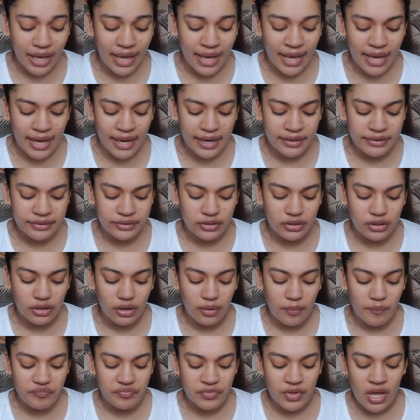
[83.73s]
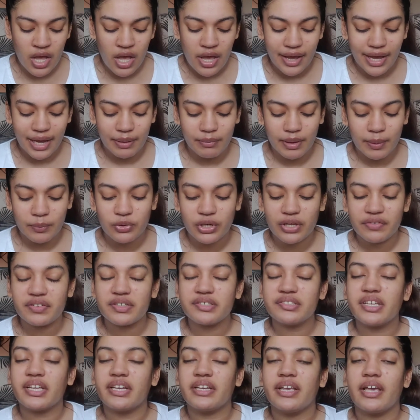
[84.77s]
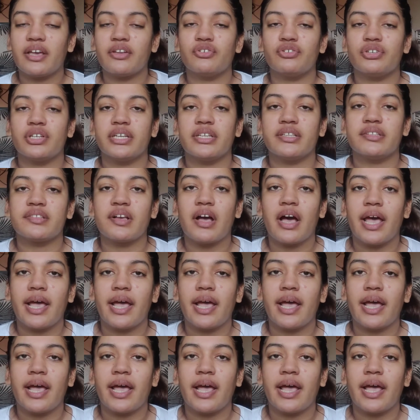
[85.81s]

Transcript: And um, in my previous skincare routines,